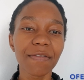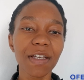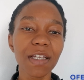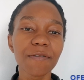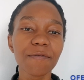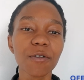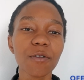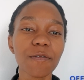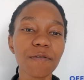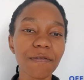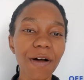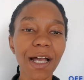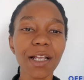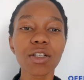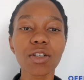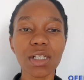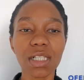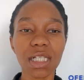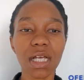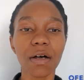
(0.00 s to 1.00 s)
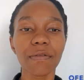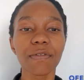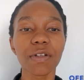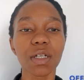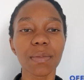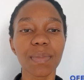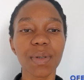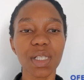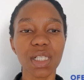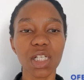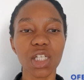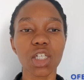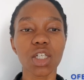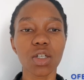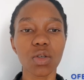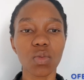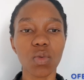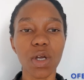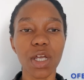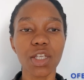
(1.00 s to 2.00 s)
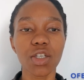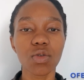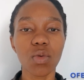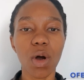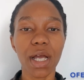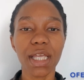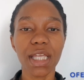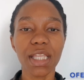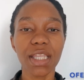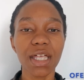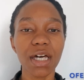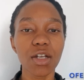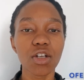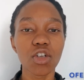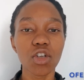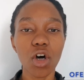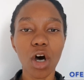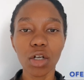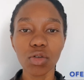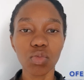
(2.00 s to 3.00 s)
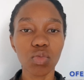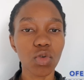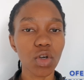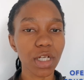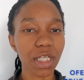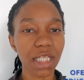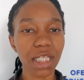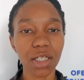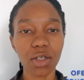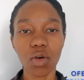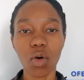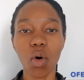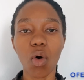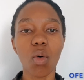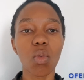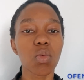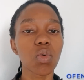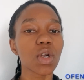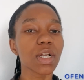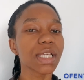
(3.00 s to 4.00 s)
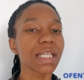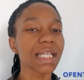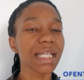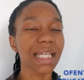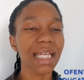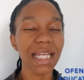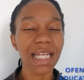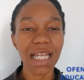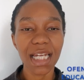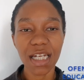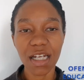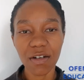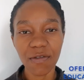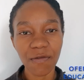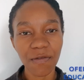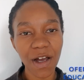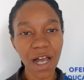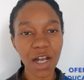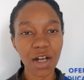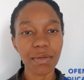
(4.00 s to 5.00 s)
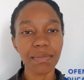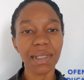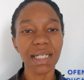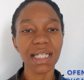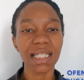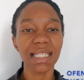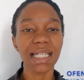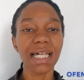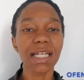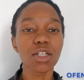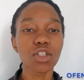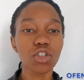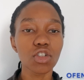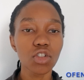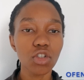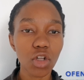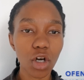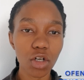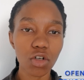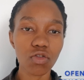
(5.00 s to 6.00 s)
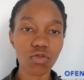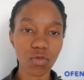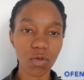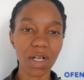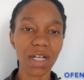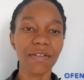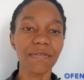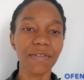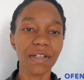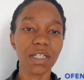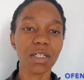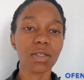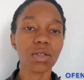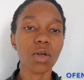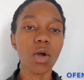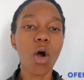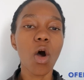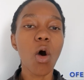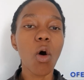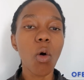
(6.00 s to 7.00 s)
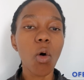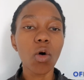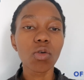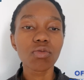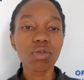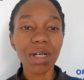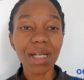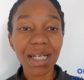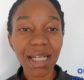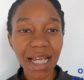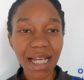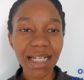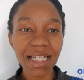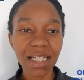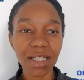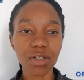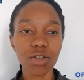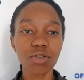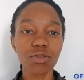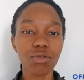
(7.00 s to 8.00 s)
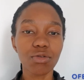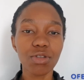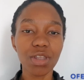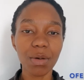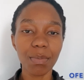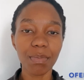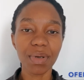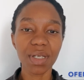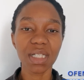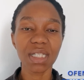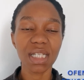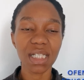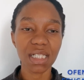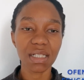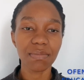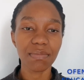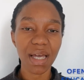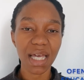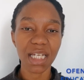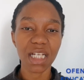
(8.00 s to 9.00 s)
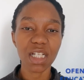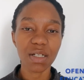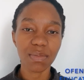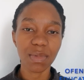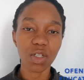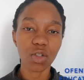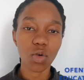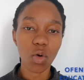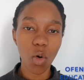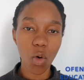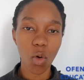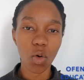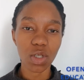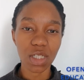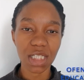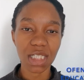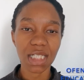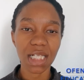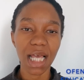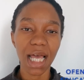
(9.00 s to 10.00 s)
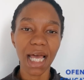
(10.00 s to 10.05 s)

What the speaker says: if you find yourself in a position where you are either not working or working in an environment that is not relevant or related to the business management course.